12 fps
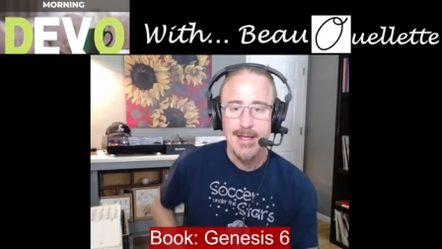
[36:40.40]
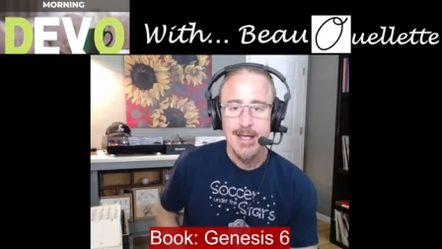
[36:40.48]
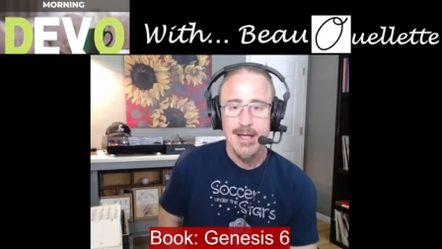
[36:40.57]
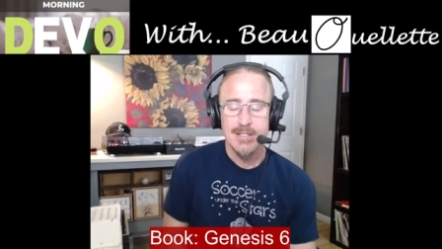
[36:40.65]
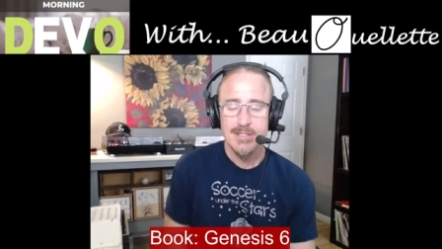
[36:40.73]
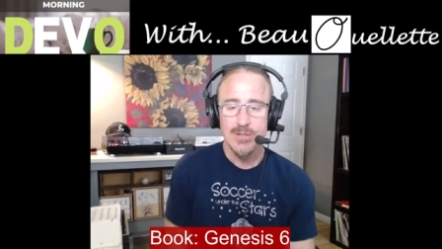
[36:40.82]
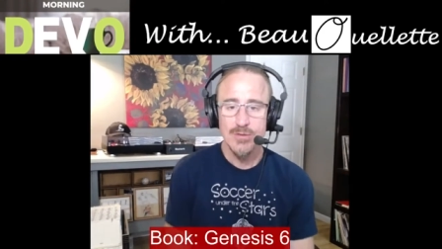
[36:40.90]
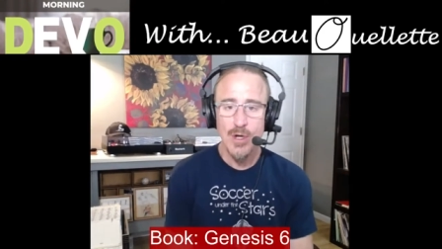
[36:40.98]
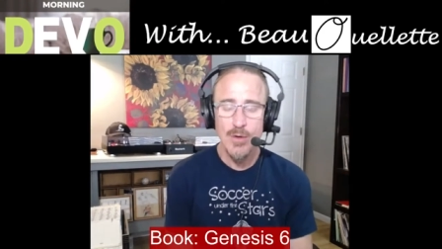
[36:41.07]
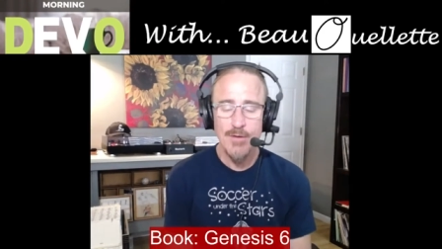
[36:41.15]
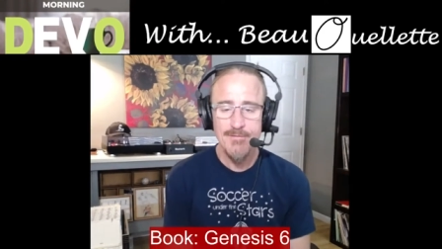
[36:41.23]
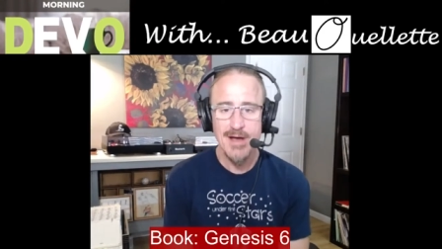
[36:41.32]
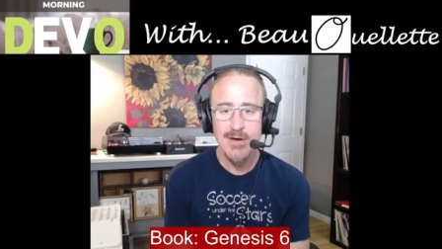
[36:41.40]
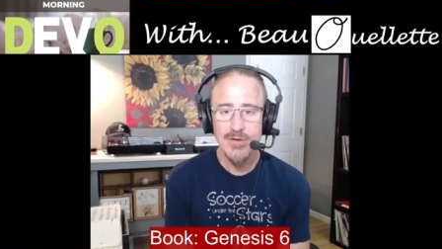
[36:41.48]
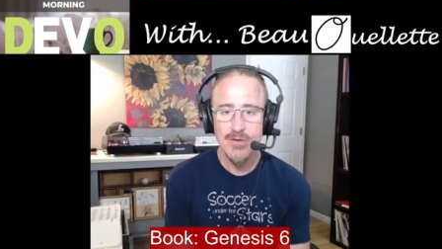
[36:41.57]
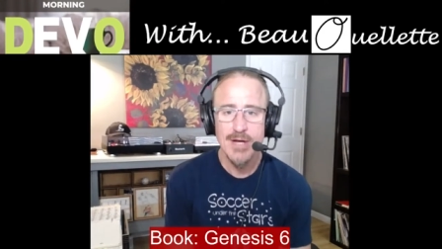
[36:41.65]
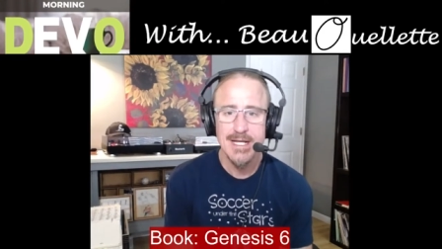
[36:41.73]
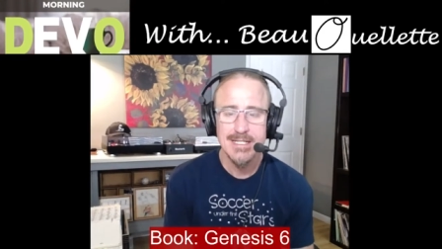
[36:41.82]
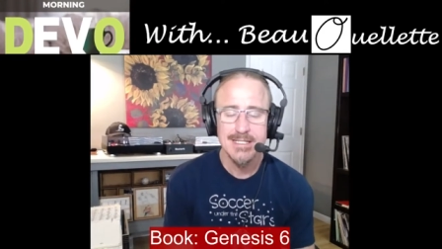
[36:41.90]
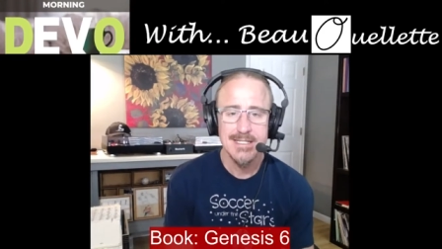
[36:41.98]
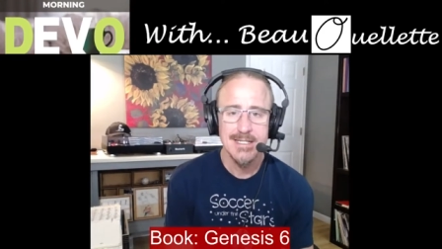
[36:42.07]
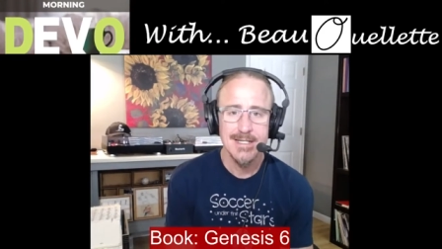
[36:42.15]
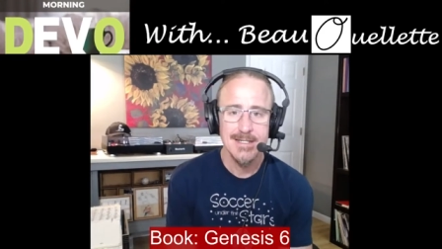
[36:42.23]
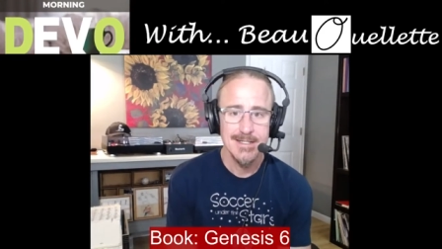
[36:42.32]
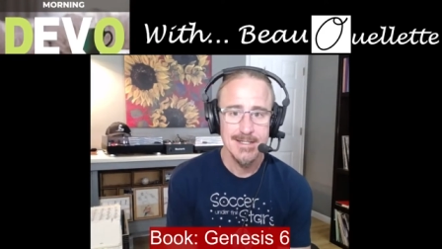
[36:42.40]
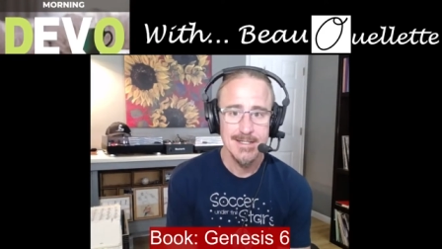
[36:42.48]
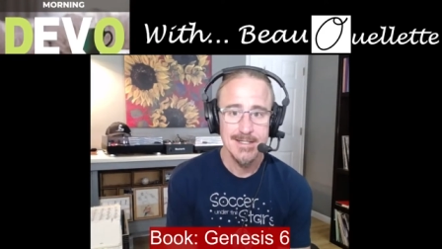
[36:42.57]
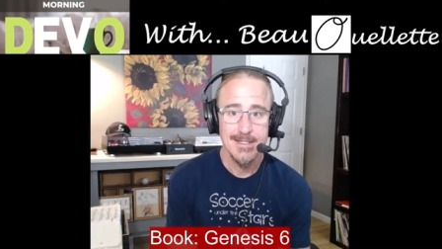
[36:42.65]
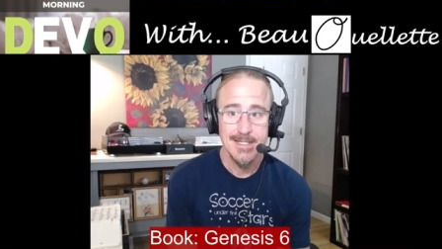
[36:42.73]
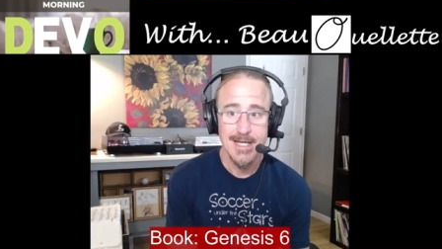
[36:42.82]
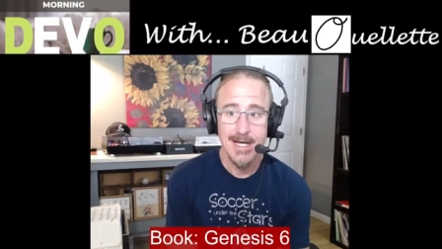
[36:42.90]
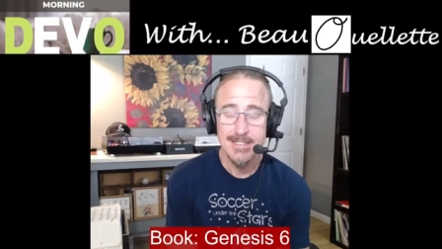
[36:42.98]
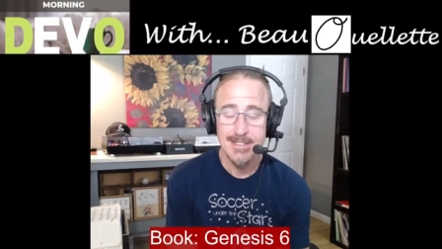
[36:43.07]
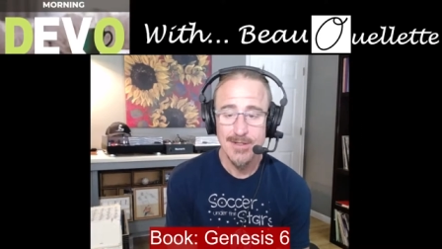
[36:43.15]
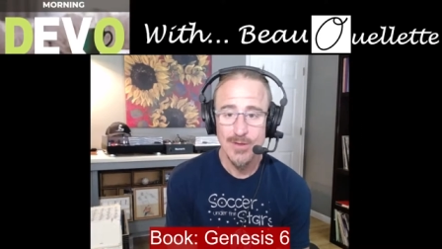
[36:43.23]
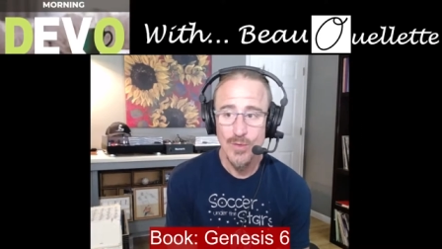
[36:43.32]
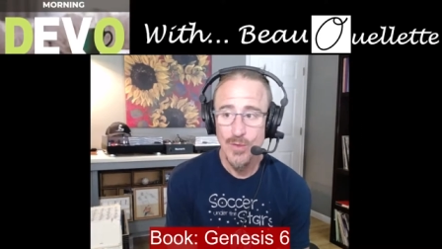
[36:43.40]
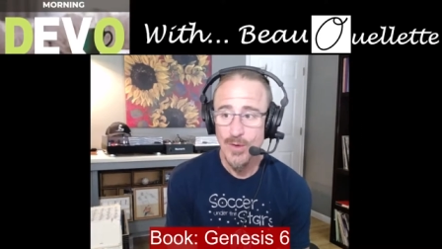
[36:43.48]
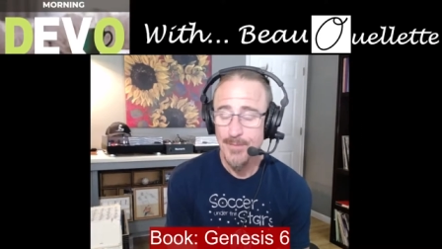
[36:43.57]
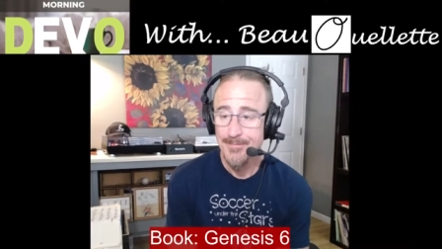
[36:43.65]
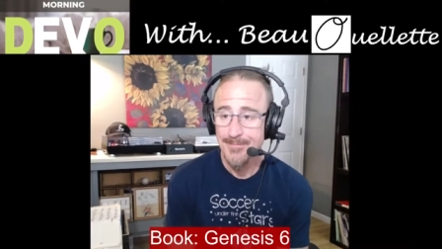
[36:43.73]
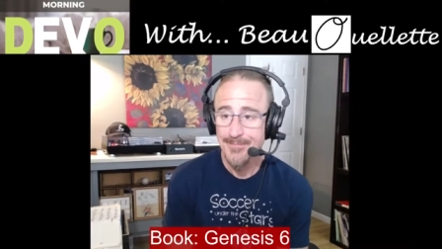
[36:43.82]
And so Noah found grace in the eyes of the Lord.